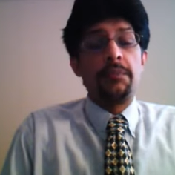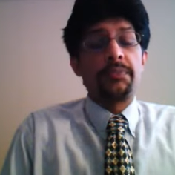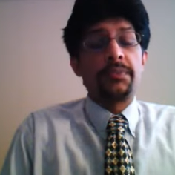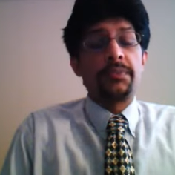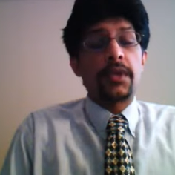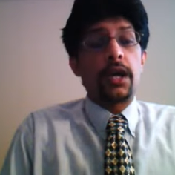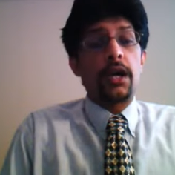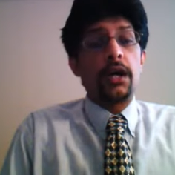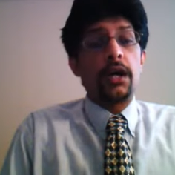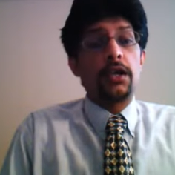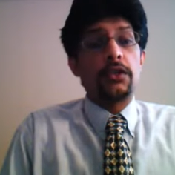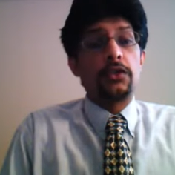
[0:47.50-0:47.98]

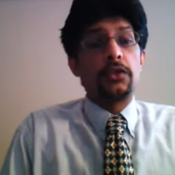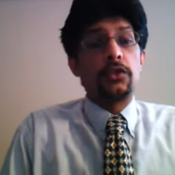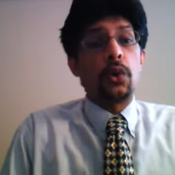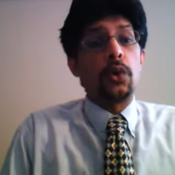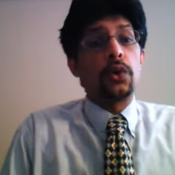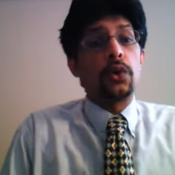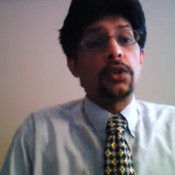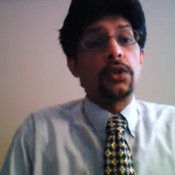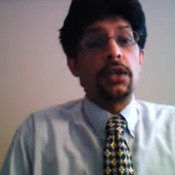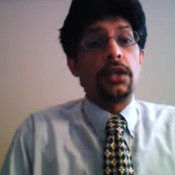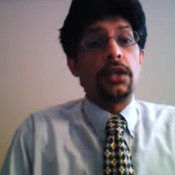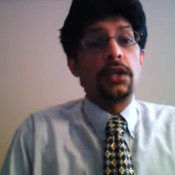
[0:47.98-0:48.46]
uh,
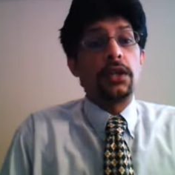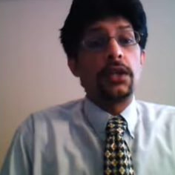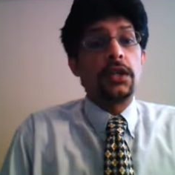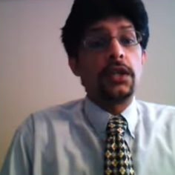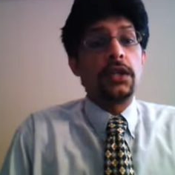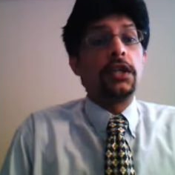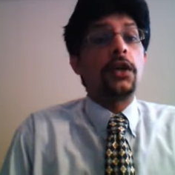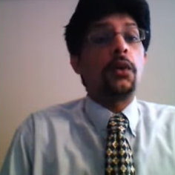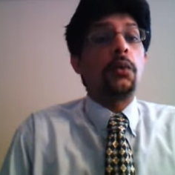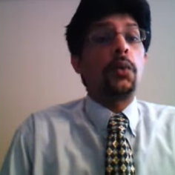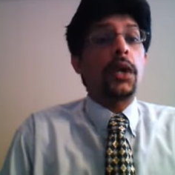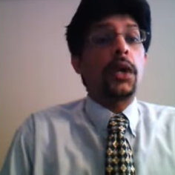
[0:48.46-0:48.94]
total
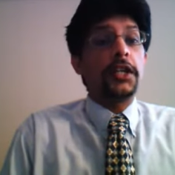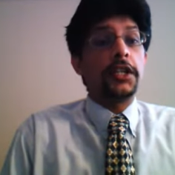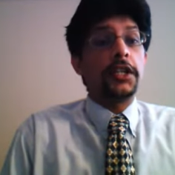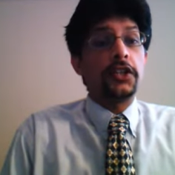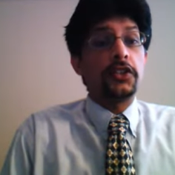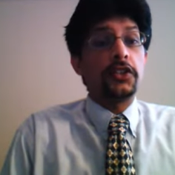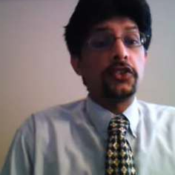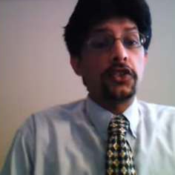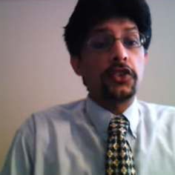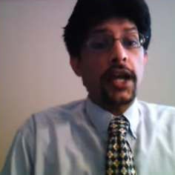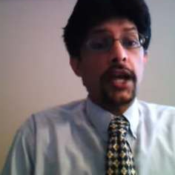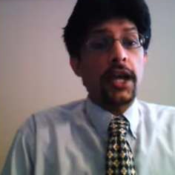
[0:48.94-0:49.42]
in a one-day
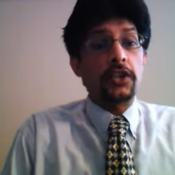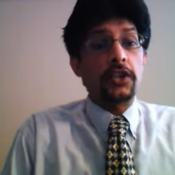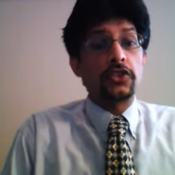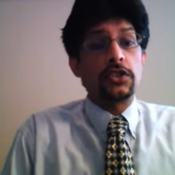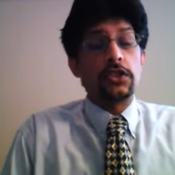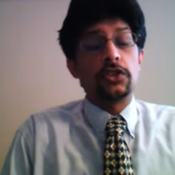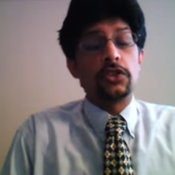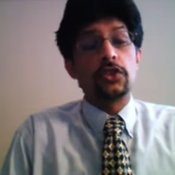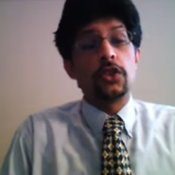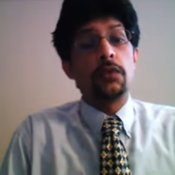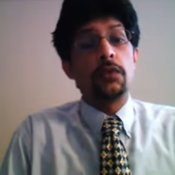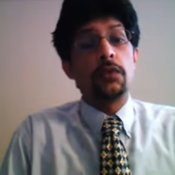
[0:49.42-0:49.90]

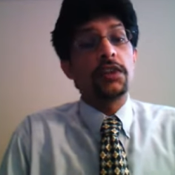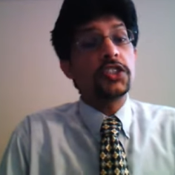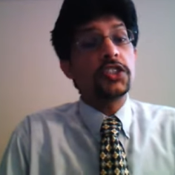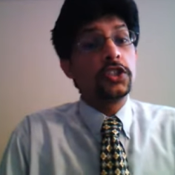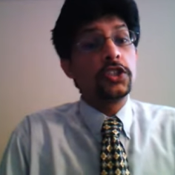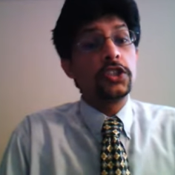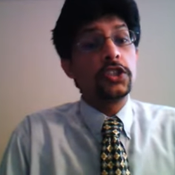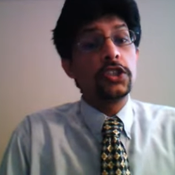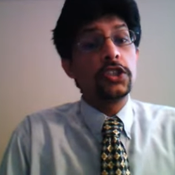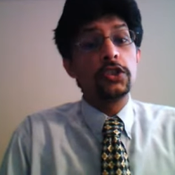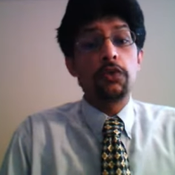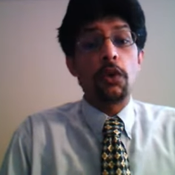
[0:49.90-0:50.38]
international. So West
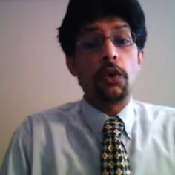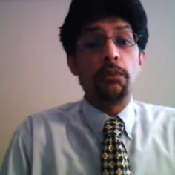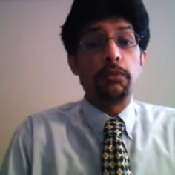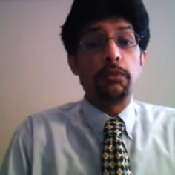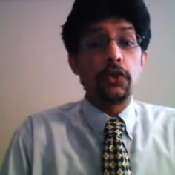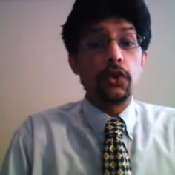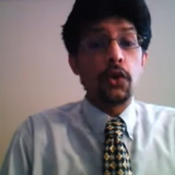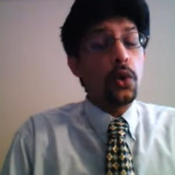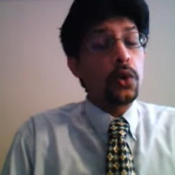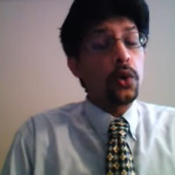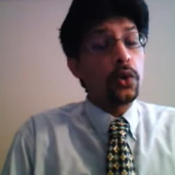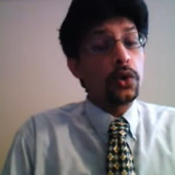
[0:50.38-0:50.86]
Indies were
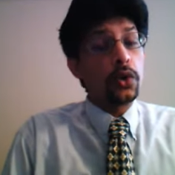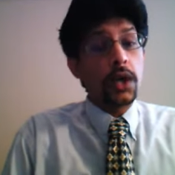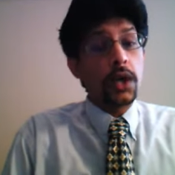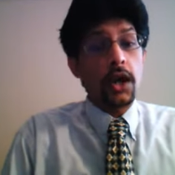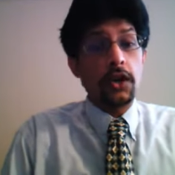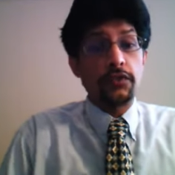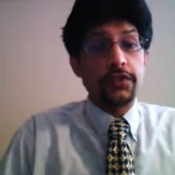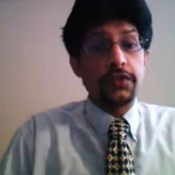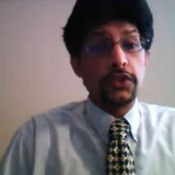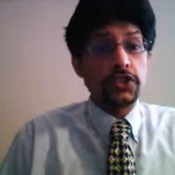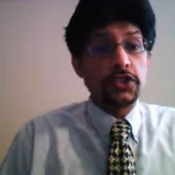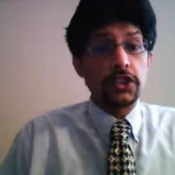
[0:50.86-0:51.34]
rolled
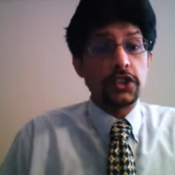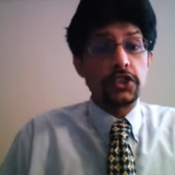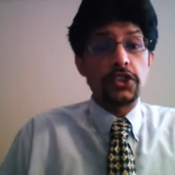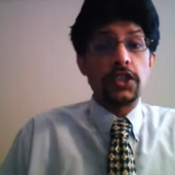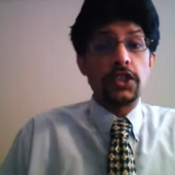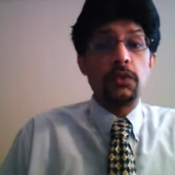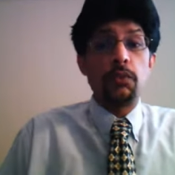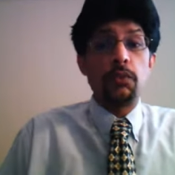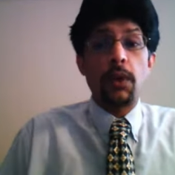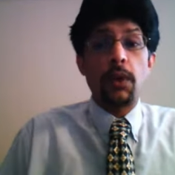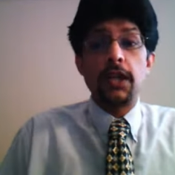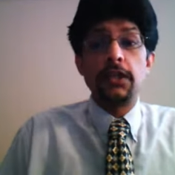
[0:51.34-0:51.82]
out for
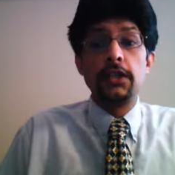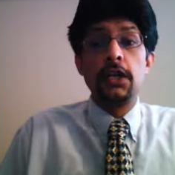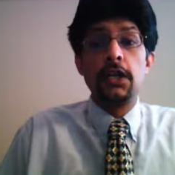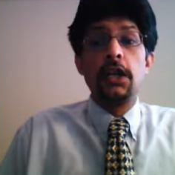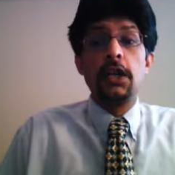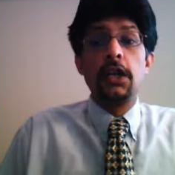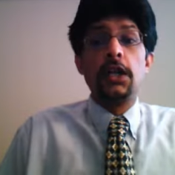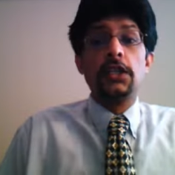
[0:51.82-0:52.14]
61.